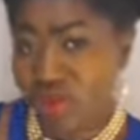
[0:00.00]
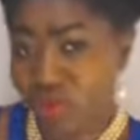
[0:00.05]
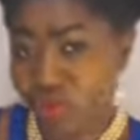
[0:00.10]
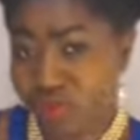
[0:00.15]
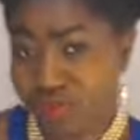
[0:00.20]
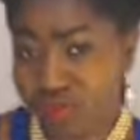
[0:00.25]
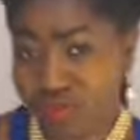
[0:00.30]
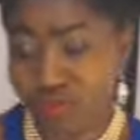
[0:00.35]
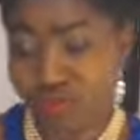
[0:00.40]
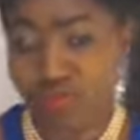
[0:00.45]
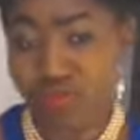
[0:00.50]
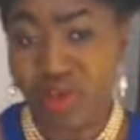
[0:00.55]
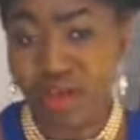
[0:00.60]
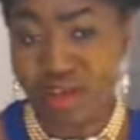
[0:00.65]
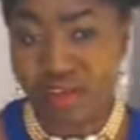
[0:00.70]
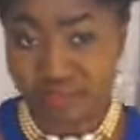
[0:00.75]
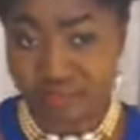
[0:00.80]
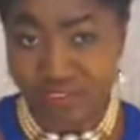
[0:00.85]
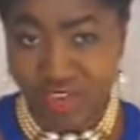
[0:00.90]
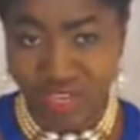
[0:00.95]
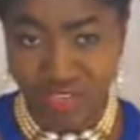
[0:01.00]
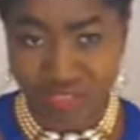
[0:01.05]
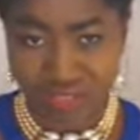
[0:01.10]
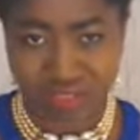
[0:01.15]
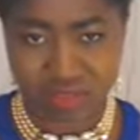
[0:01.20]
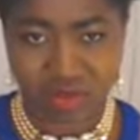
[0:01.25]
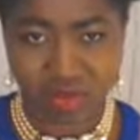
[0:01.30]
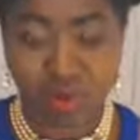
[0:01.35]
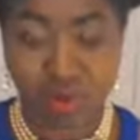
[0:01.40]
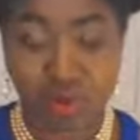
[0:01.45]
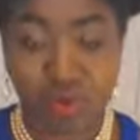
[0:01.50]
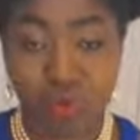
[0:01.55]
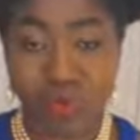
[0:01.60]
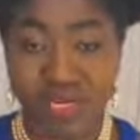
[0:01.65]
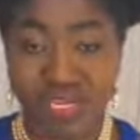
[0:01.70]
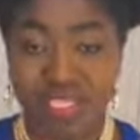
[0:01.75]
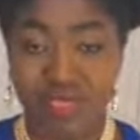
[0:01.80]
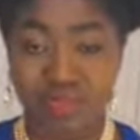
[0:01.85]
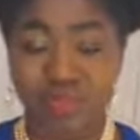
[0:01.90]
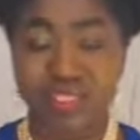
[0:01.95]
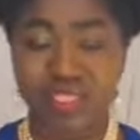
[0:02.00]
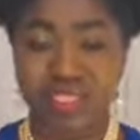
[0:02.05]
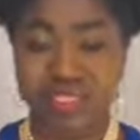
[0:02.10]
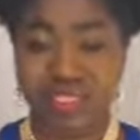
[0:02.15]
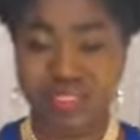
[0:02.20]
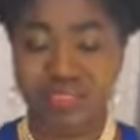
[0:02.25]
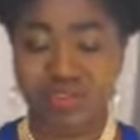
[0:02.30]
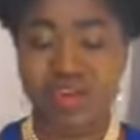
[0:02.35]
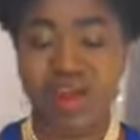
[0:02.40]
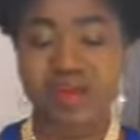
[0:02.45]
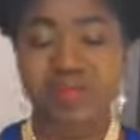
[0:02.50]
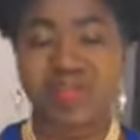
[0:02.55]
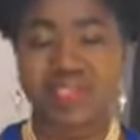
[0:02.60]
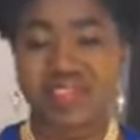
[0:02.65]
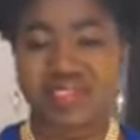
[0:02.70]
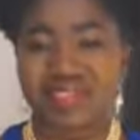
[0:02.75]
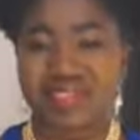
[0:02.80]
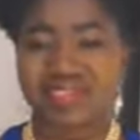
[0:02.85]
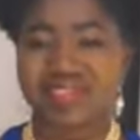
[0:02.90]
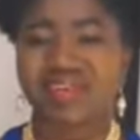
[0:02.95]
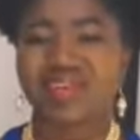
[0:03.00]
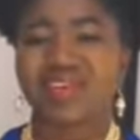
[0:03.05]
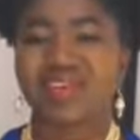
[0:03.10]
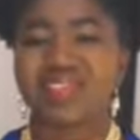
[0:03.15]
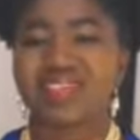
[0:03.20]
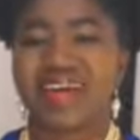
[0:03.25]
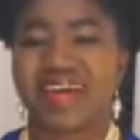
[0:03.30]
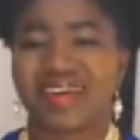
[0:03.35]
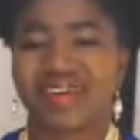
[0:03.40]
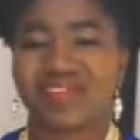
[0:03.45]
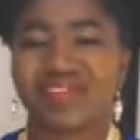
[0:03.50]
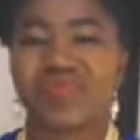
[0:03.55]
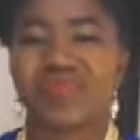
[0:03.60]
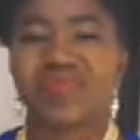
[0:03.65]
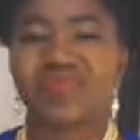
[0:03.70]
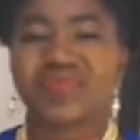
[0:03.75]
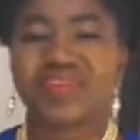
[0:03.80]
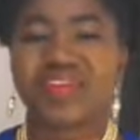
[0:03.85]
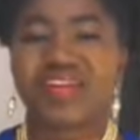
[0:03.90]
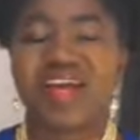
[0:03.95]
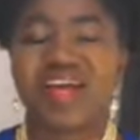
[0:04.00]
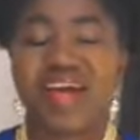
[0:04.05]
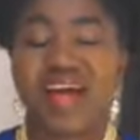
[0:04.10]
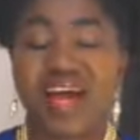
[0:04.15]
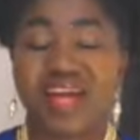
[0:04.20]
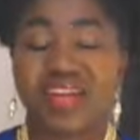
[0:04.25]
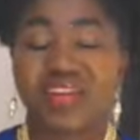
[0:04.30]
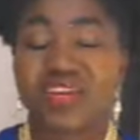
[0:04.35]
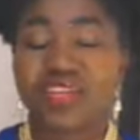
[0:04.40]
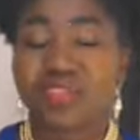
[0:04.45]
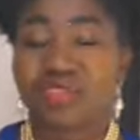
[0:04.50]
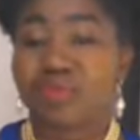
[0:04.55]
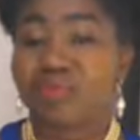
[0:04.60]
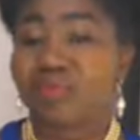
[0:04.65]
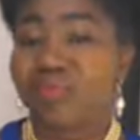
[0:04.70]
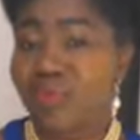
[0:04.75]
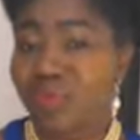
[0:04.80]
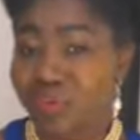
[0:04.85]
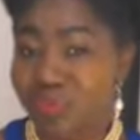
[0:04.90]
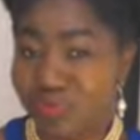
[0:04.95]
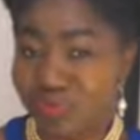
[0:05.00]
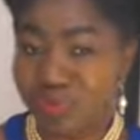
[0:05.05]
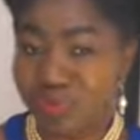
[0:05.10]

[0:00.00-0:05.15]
go through a phase, or what has been described as a cell cycle. Not to bore you